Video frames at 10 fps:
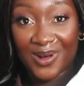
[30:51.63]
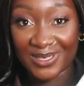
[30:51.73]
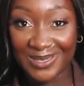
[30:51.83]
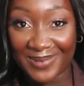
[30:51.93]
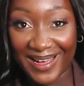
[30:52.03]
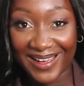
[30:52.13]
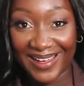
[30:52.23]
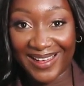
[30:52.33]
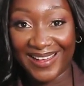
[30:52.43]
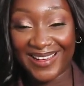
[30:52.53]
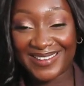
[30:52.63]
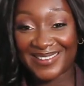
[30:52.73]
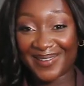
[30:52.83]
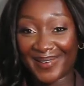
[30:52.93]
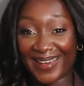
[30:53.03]
caught my eyes,
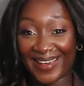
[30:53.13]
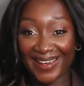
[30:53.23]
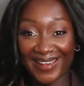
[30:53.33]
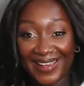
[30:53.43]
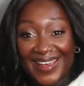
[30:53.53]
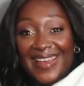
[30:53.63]
okay?